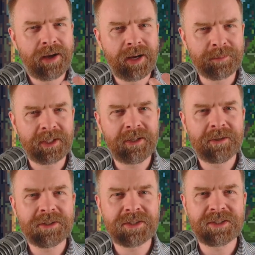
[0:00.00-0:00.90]
I'm
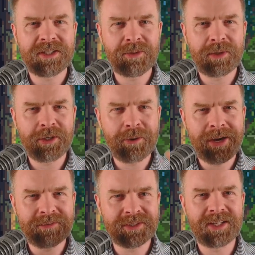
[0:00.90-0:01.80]
curious to see what you
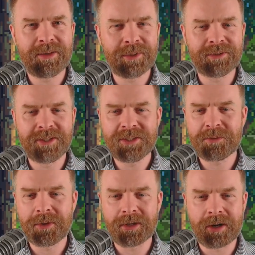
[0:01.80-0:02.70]
have to say about
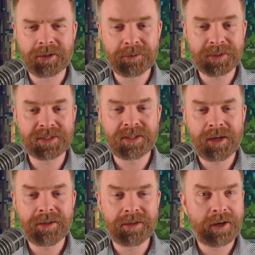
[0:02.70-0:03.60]
this one. Are you
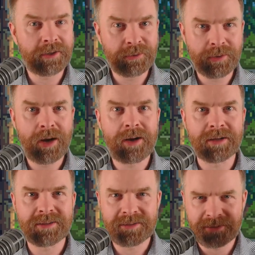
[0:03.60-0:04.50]
excited? Are you not?